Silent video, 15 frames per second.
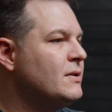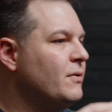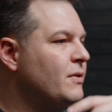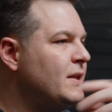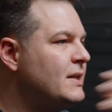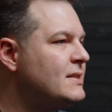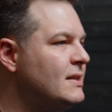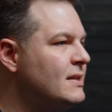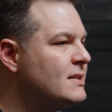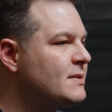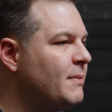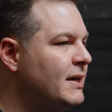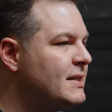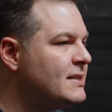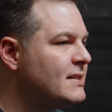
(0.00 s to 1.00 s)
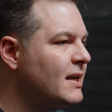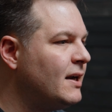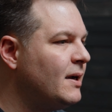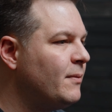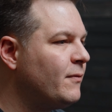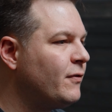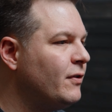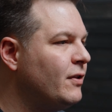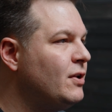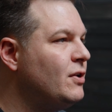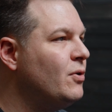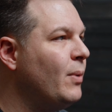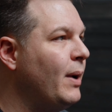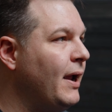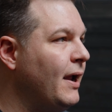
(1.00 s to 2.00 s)
So this is my setup for the
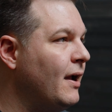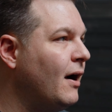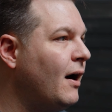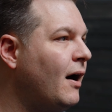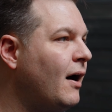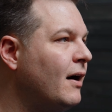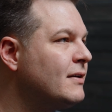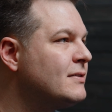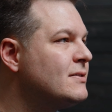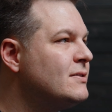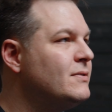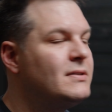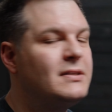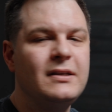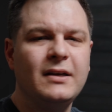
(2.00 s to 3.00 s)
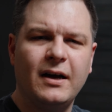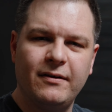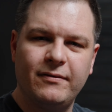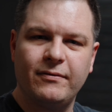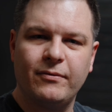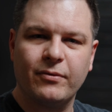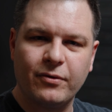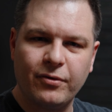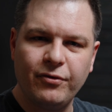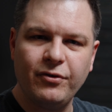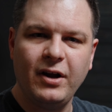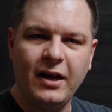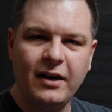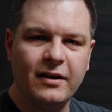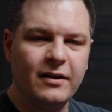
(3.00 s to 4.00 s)
UA aux. You see I've
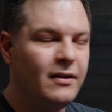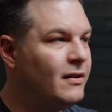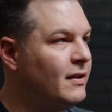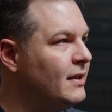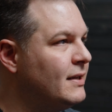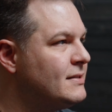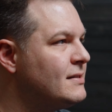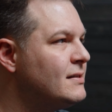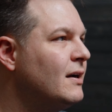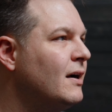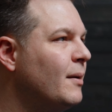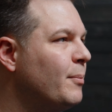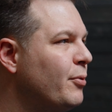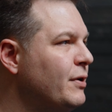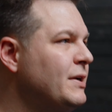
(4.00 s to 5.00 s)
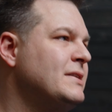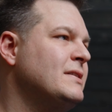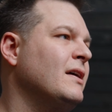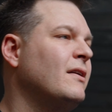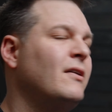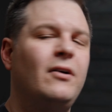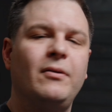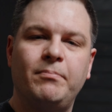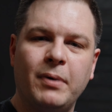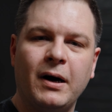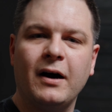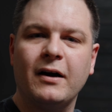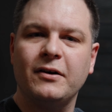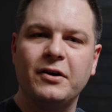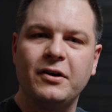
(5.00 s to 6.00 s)
created this preset called
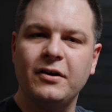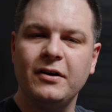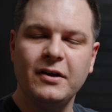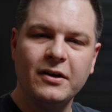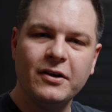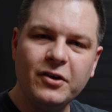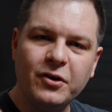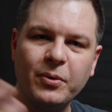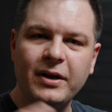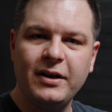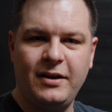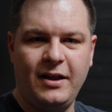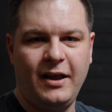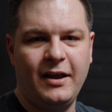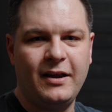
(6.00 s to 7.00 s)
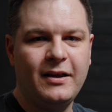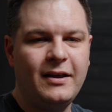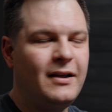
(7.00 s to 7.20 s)
Bogner Duende.